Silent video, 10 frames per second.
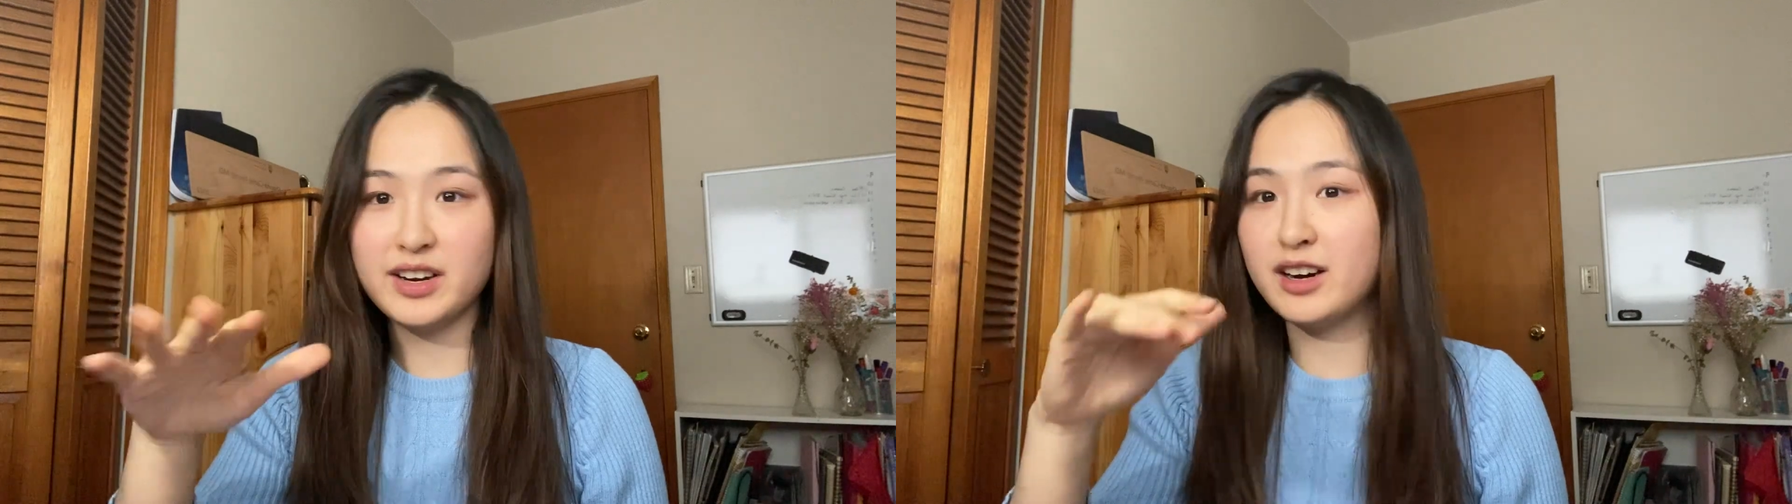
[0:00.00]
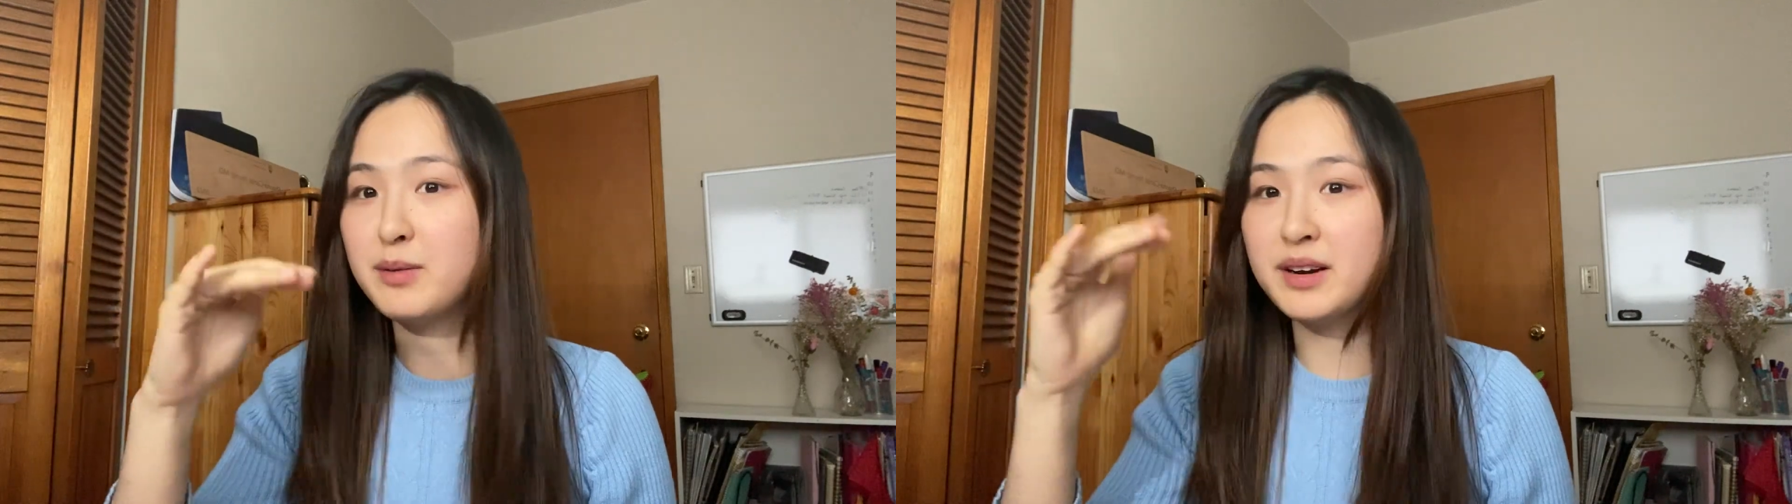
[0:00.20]

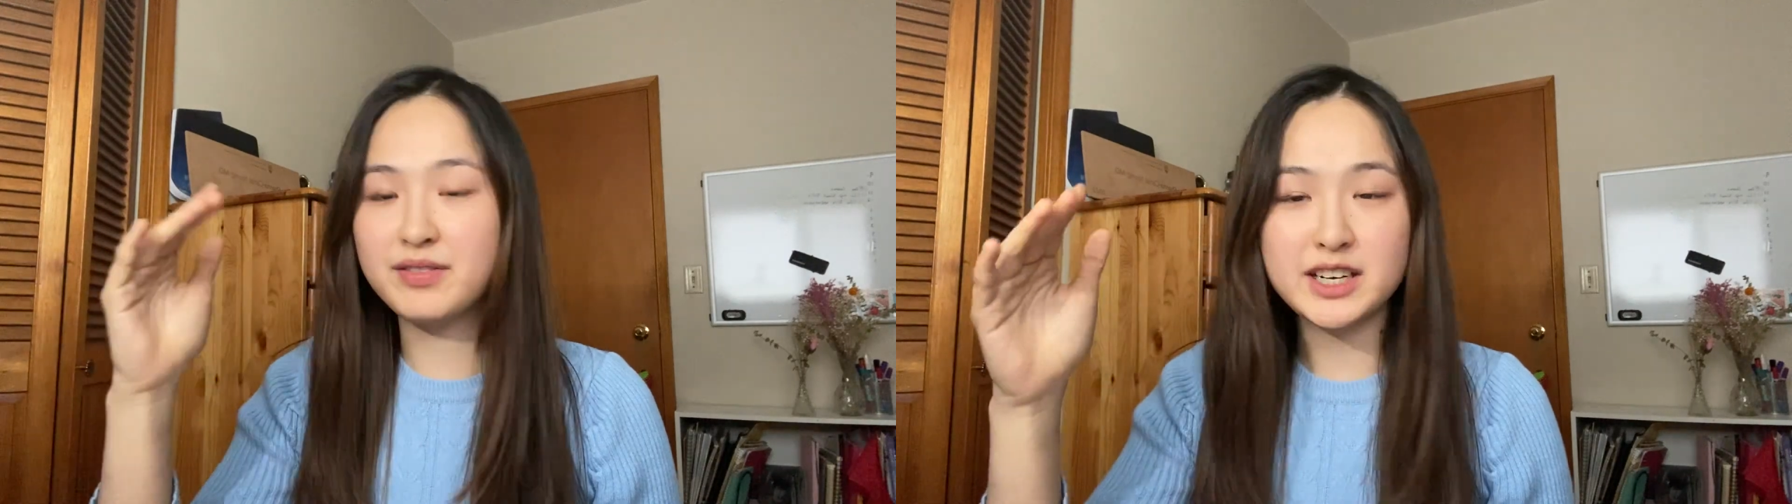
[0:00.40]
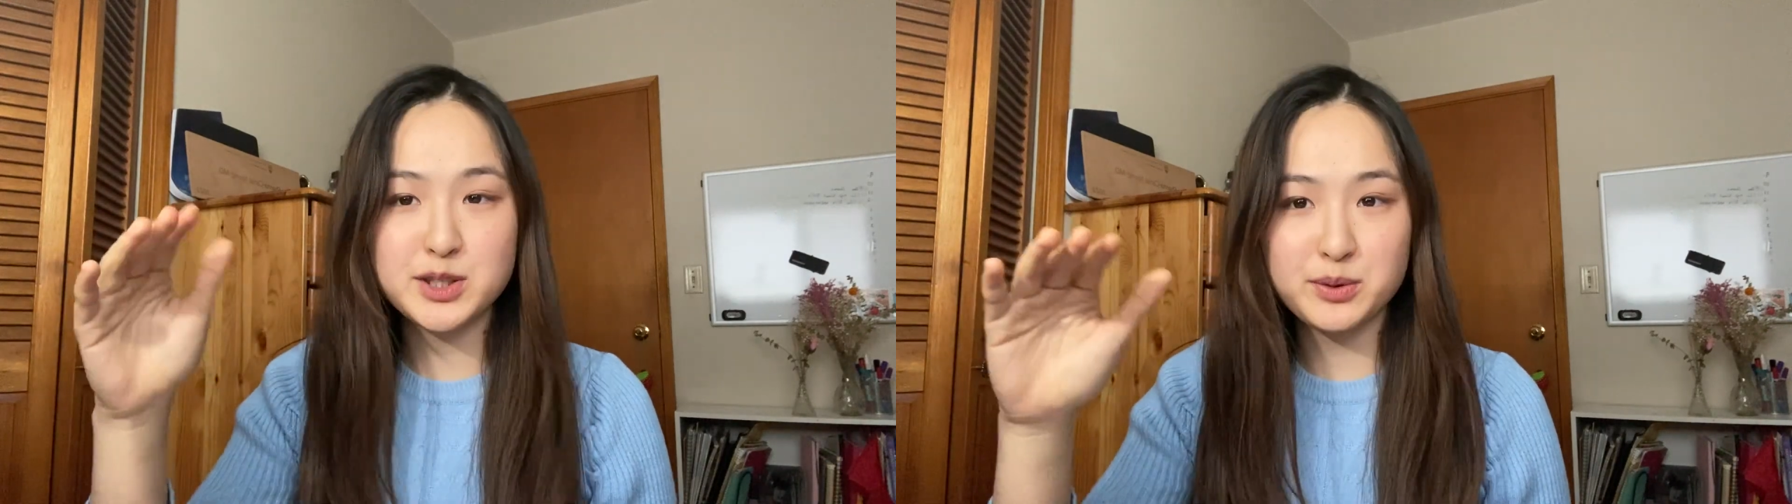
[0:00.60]
All my
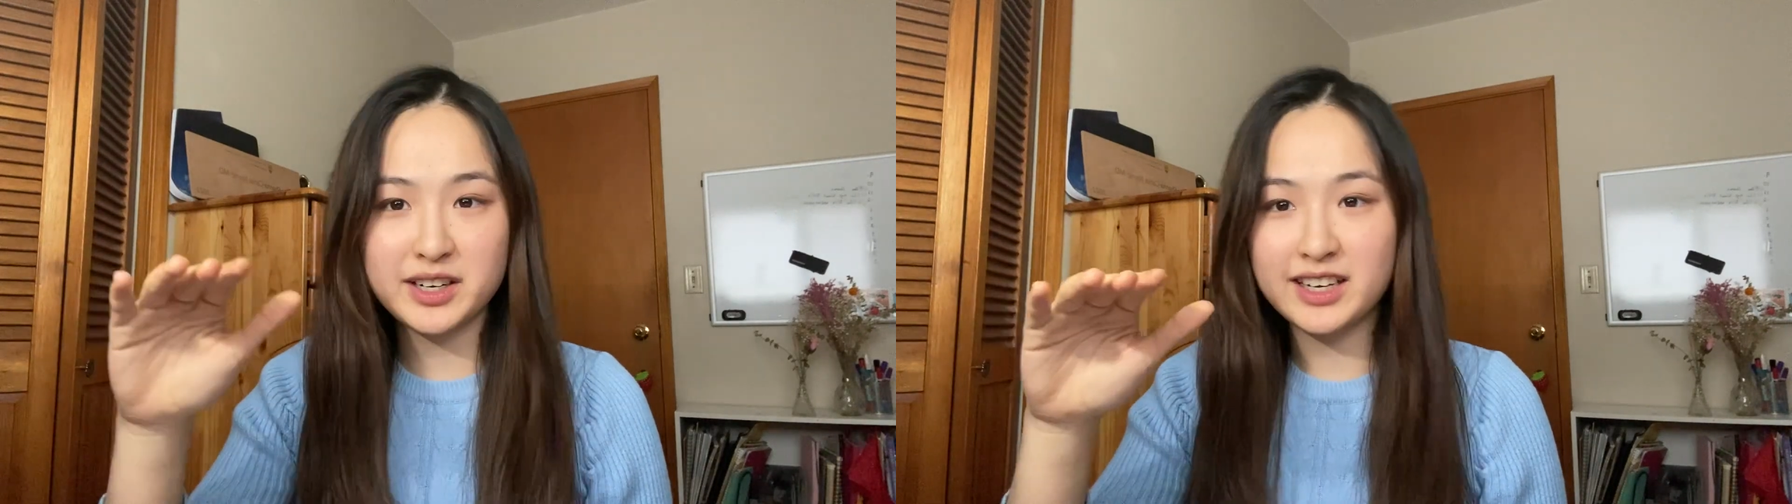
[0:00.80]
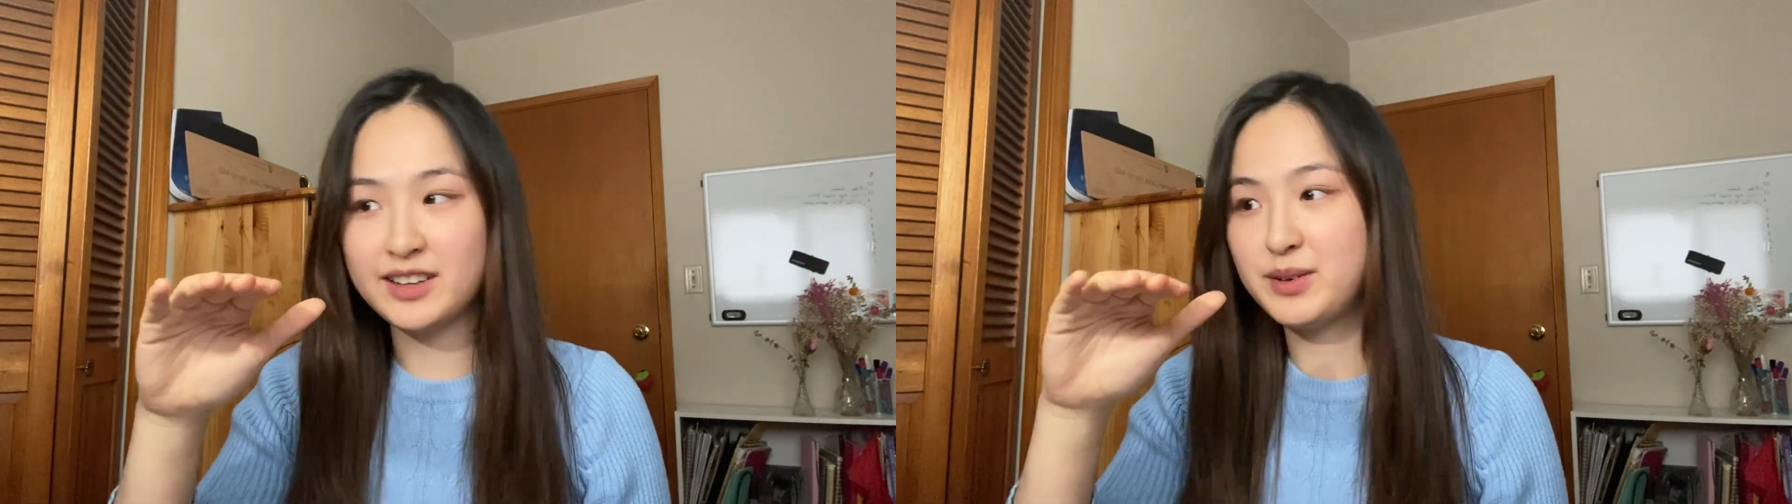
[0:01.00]
friends were in
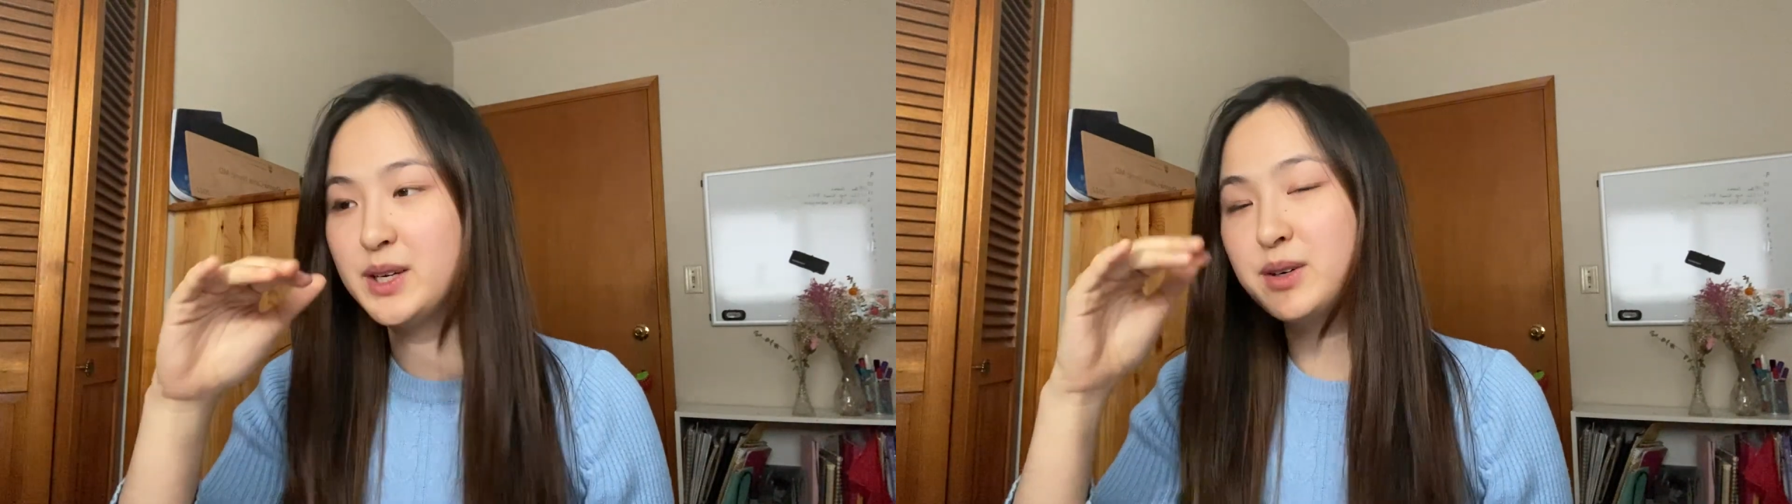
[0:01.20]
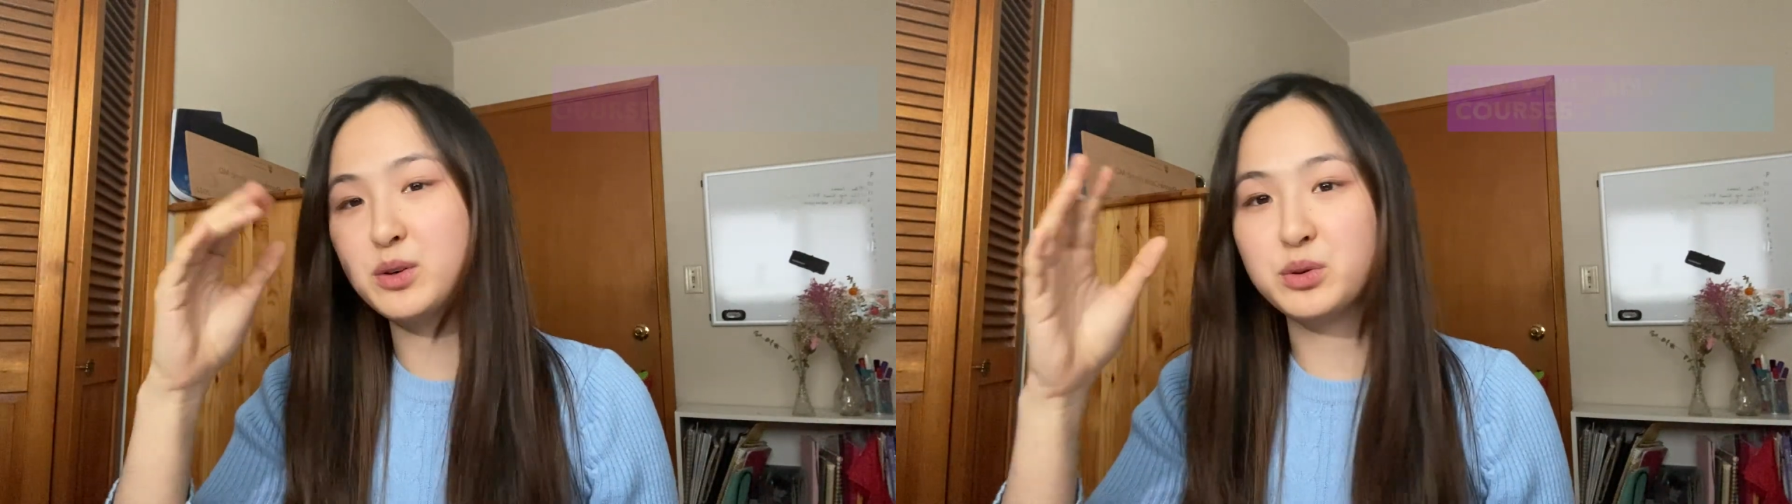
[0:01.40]
it. We go
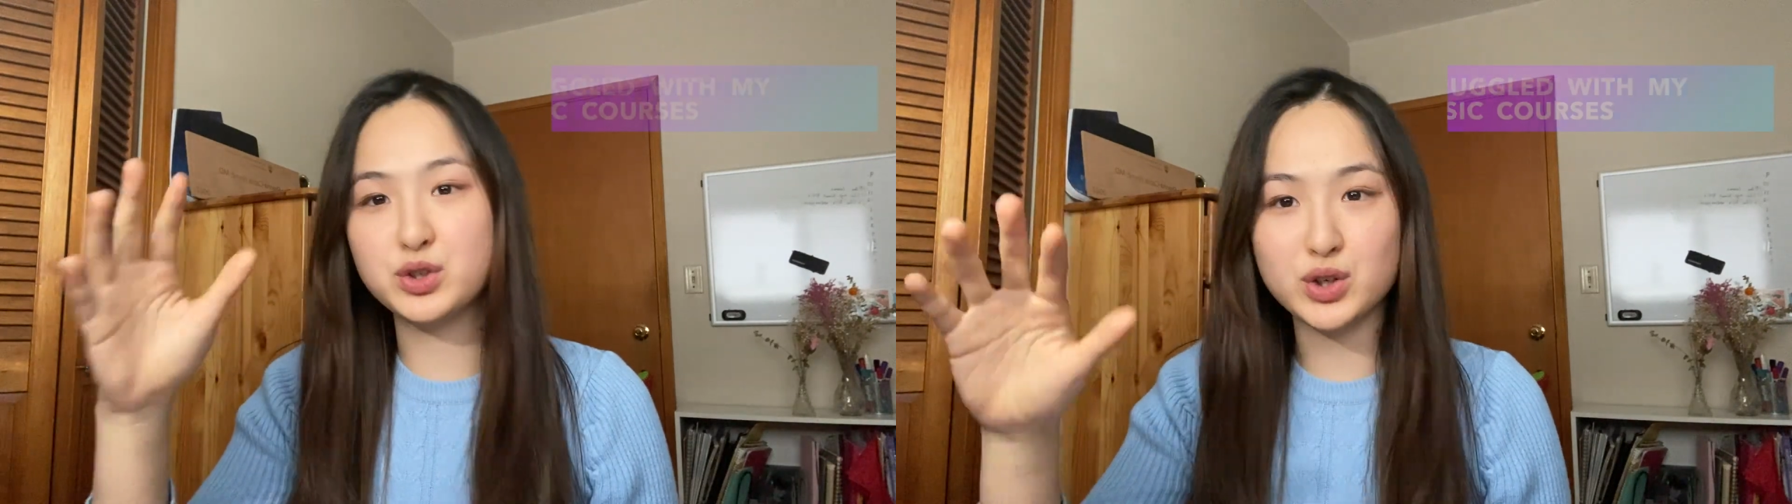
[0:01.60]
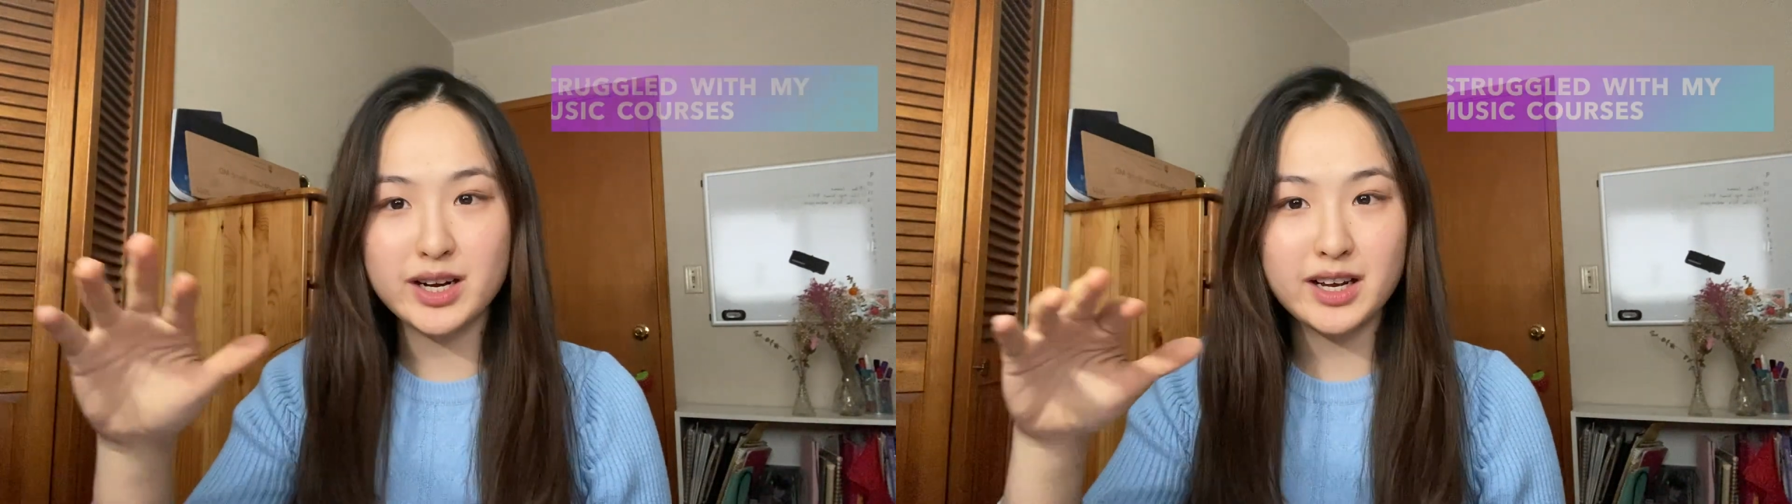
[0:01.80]
on cool
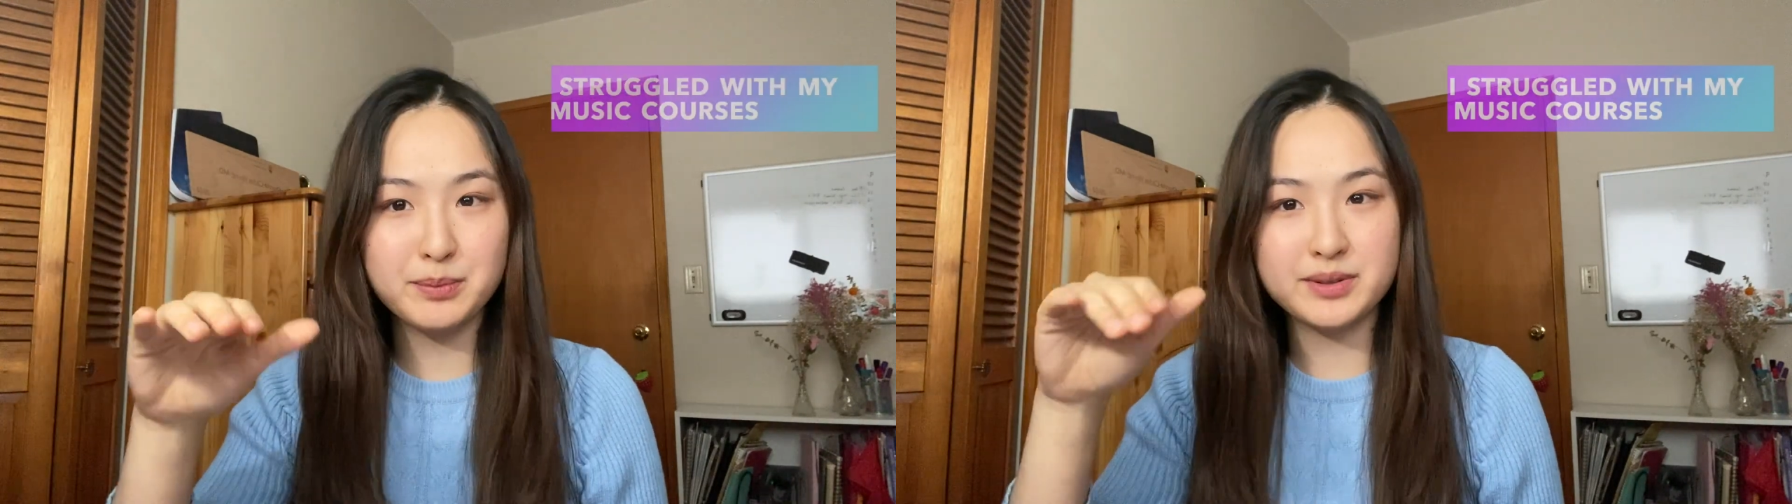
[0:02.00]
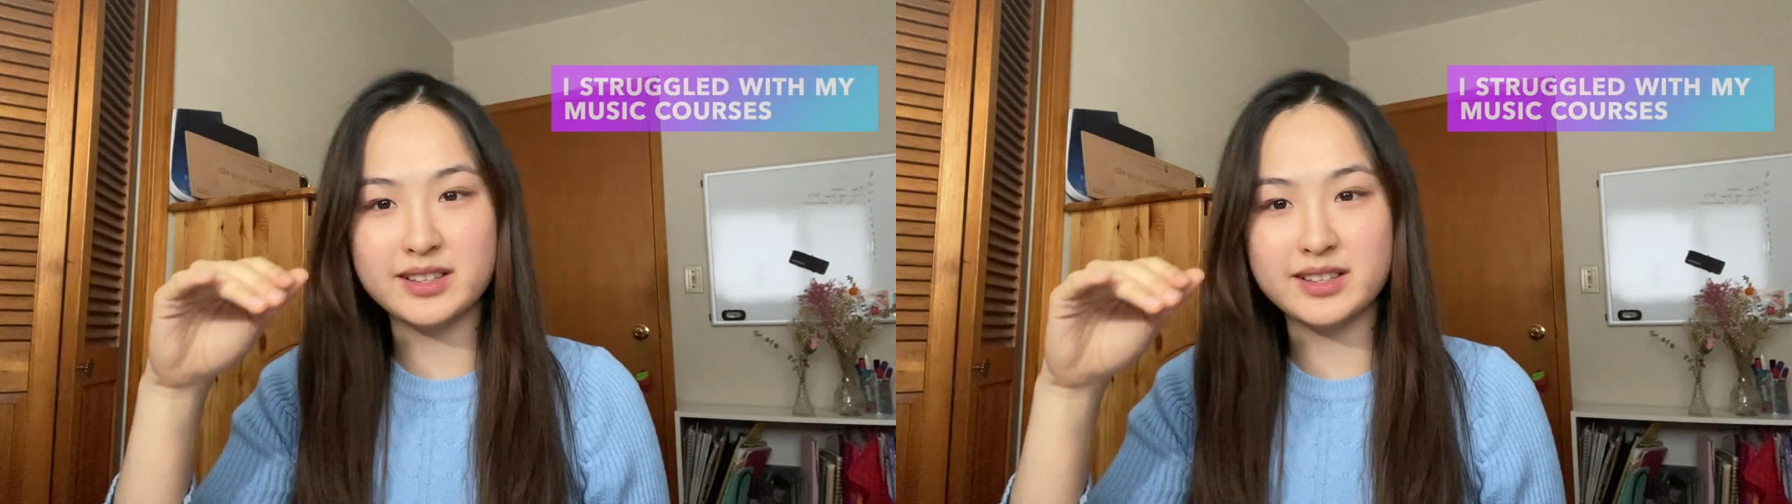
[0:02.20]
trips.